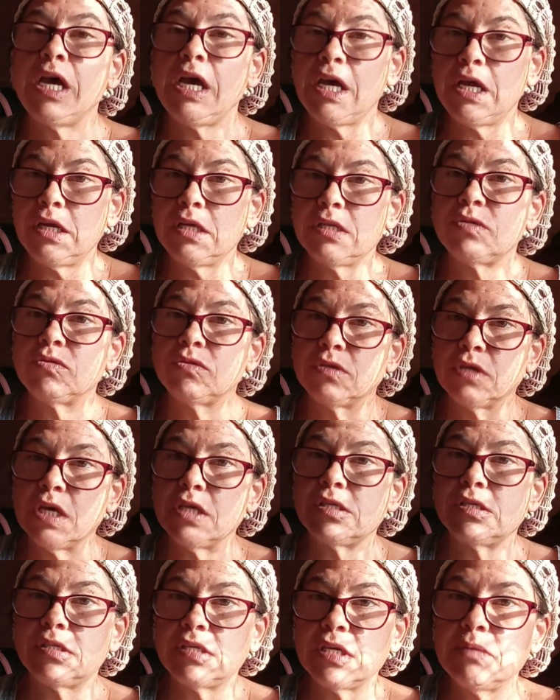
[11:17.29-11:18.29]
and it's
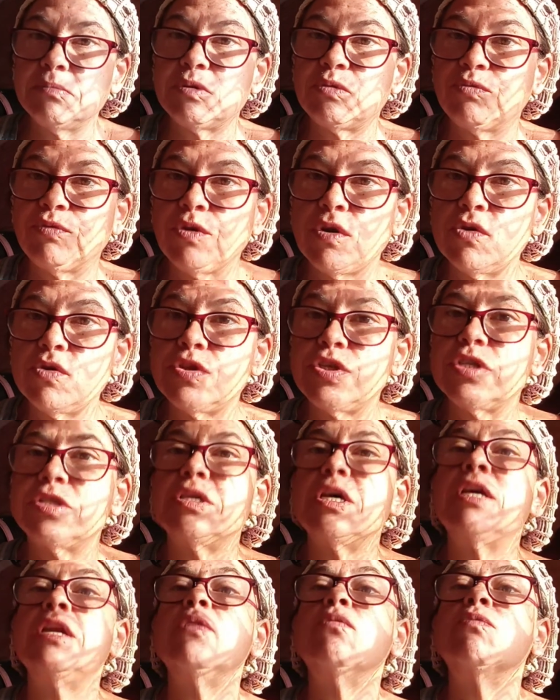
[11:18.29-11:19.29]
it seems
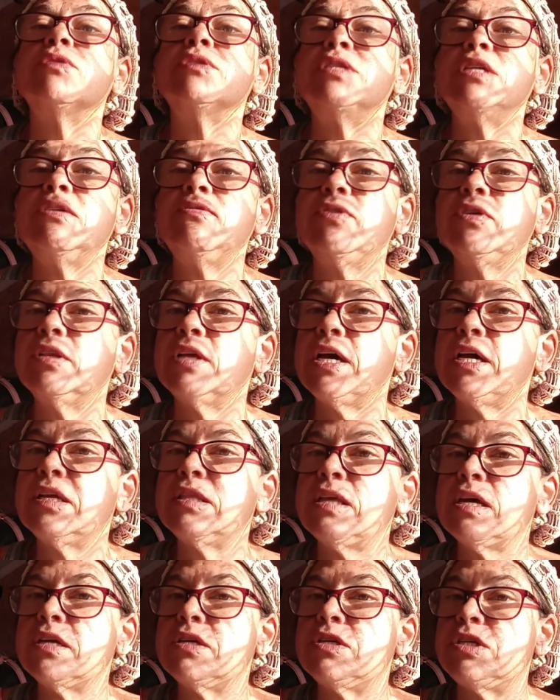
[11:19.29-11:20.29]
ferocious and it was even like
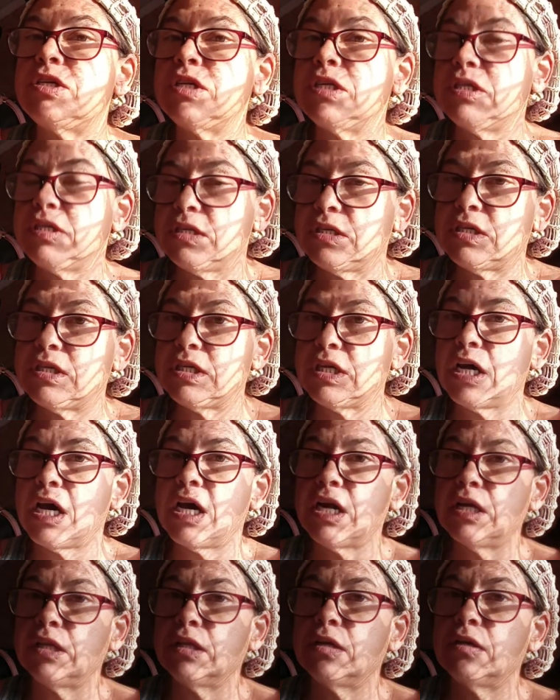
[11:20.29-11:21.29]
that she she
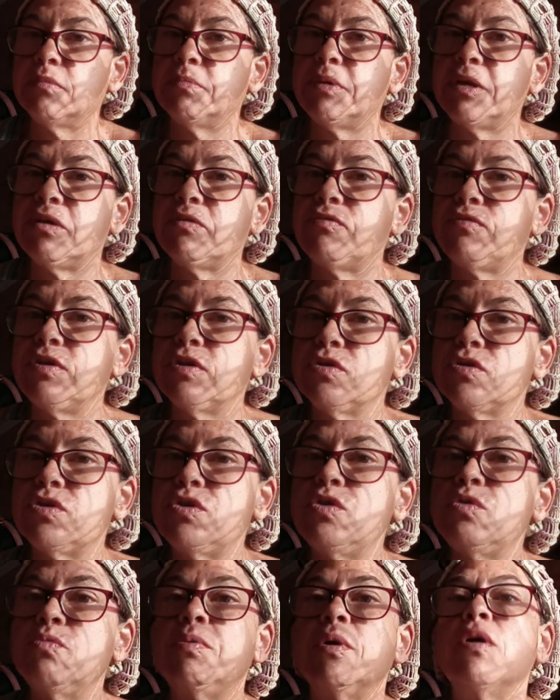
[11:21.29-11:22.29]
had a little bit of fear
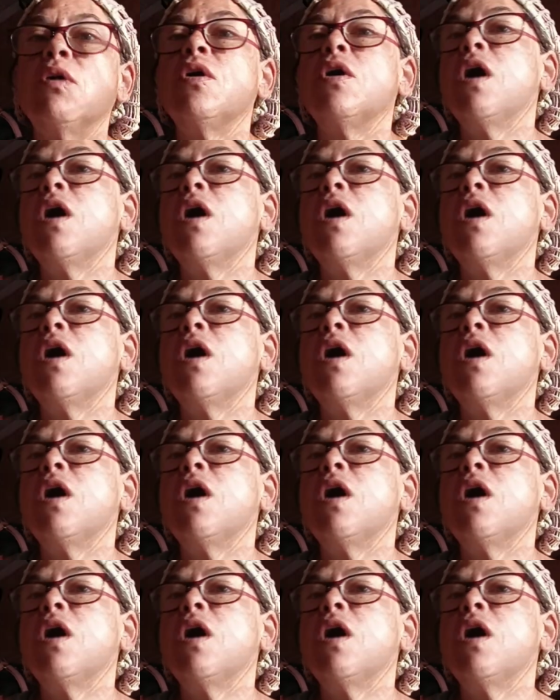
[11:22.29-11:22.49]
too, but